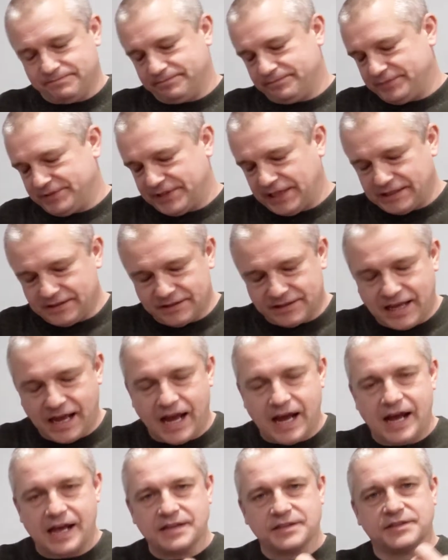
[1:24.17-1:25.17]
single
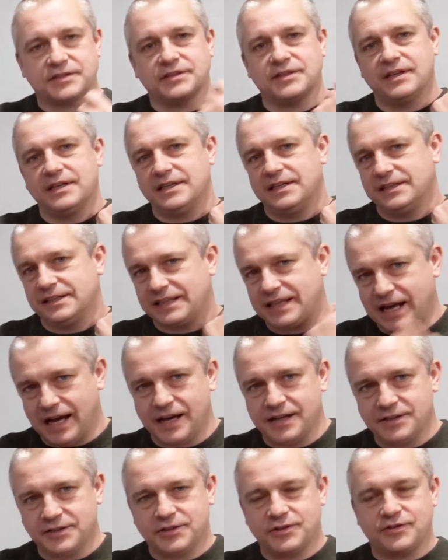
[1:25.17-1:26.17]
casks,
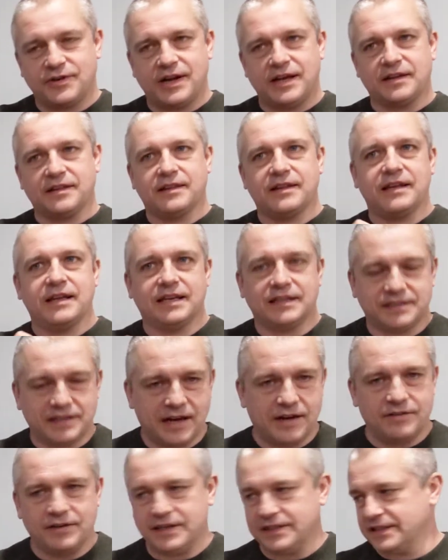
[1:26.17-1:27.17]
cask strength,
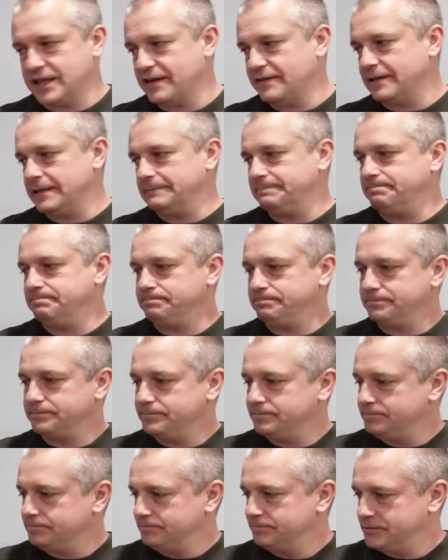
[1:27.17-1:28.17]
etc., etc.
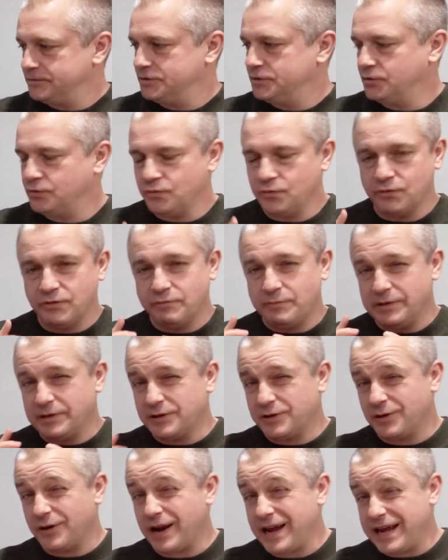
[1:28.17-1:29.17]
So we've been
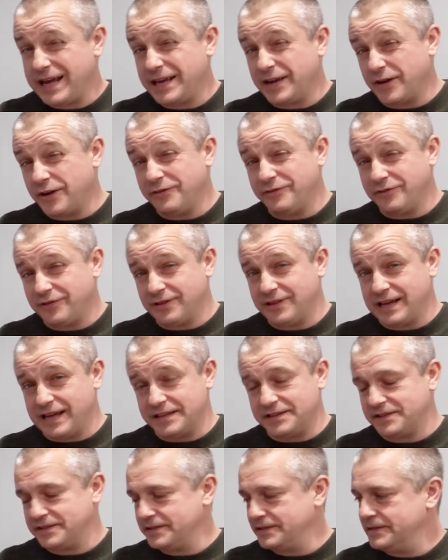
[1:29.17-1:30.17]
crying out for
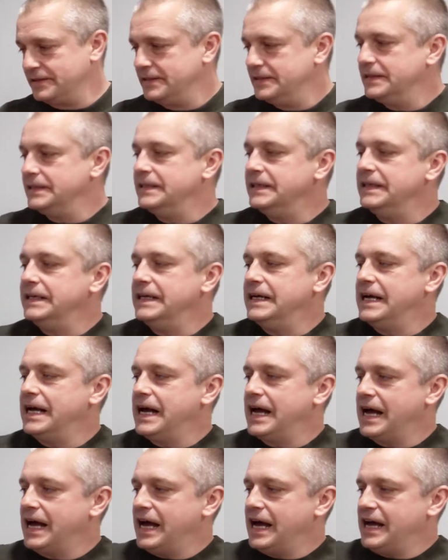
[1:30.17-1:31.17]
this,
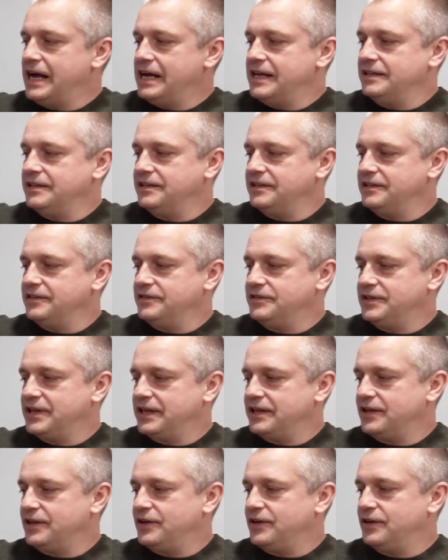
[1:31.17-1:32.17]
and they've
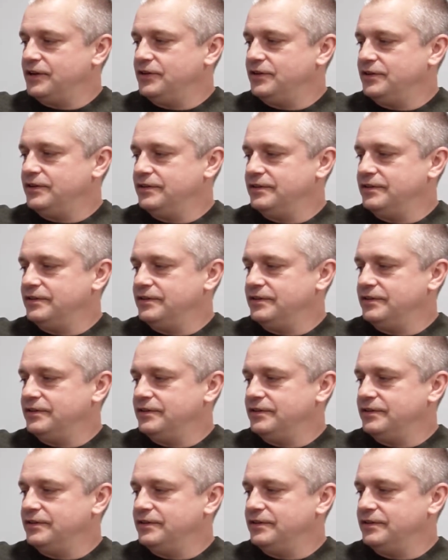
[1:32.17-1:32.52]
sent out